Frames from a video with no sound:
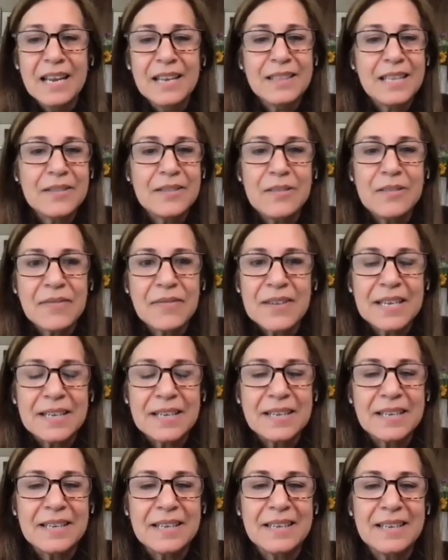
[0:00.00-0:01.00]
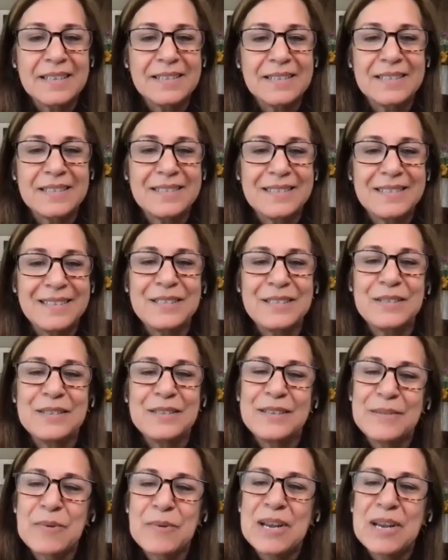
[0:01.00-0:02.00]
They love it. It's, yeah, it's
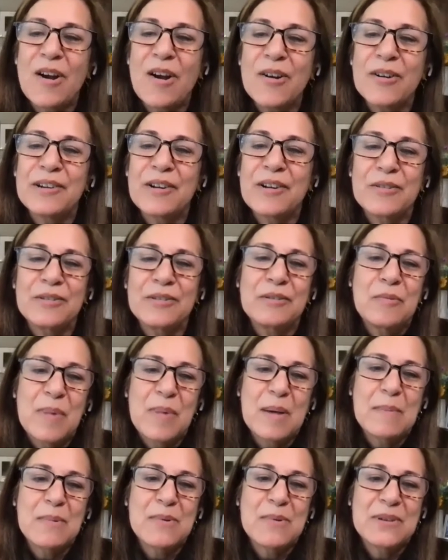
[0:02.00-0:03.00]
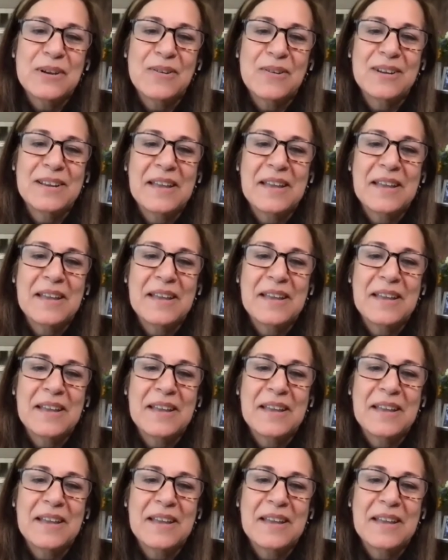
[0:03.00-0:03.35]
we are in our little bubble here in